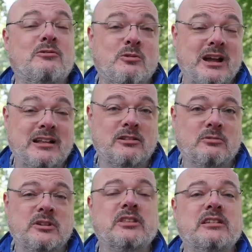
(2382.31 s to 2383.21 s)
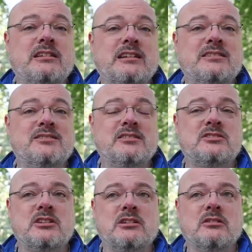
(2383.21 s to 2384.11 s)
well within an
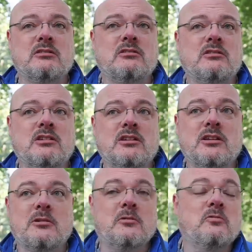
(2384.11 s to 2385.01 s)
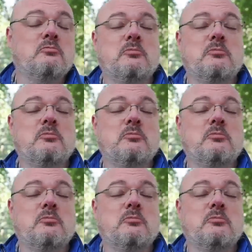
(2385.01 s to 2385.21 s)
existing kind of